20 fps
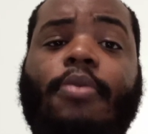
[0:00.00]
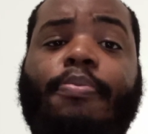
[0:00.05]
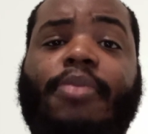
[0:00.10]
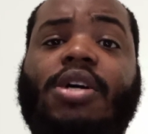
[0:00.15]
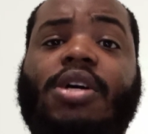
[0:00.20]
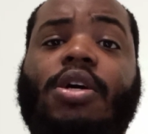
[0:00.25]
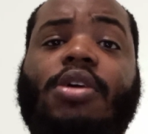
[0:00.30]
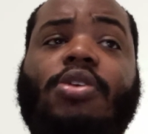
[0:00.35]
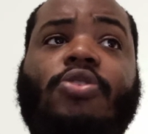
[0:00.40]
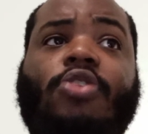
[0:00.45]

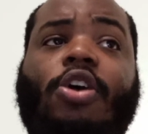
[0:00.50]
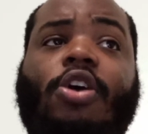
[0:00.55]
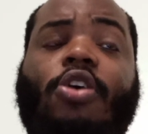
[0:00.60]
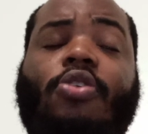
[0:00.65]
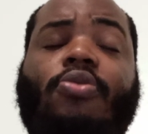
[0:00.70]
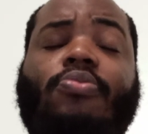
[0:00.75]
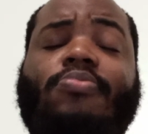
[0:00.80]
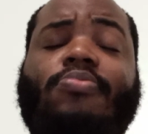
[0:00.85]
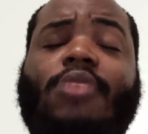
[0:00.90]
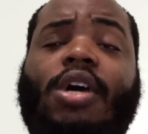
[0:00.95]
But, you
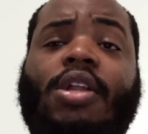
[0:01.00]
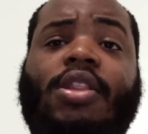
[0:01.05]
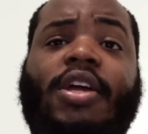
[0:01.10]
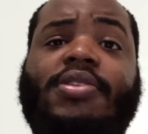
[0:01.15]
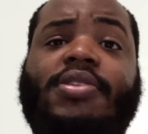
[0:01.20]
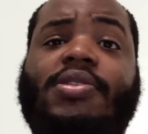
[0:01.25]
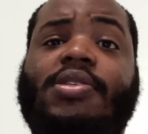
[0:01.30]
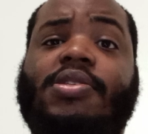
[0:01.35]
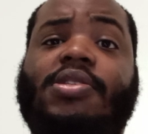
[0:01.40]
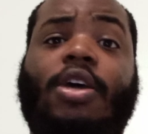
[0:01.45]
know,
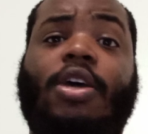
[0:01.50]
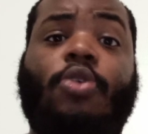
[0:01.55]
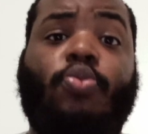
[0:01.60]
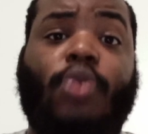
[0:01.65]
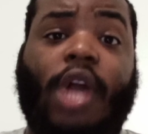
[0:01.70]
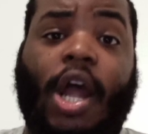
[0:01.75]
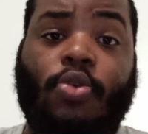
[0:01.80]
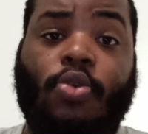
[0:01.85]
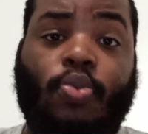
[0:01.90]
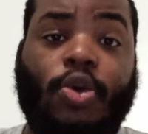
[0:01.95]
Alexis said,
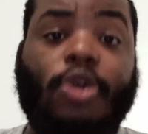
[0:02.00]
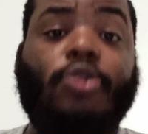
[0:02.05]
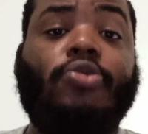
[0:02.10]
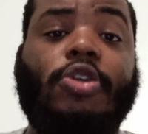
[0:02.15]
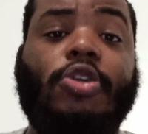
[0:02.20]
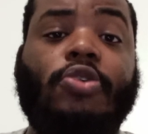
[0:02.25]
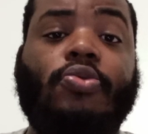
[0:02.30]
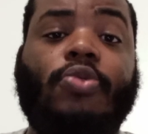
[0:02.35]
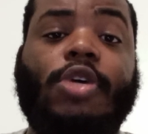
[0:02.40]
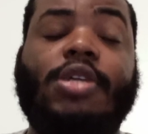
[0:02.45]
what I
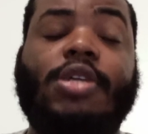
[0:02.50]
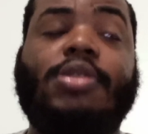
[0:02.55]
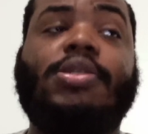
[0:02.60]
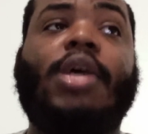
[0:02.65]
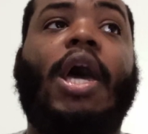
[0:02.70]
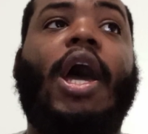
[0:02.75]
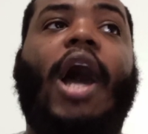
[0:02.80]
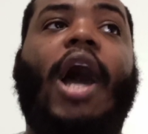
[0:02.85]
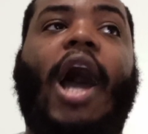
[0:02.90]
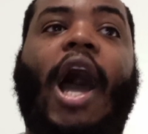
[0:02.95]
will do
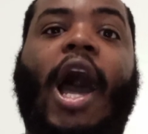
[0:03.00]
is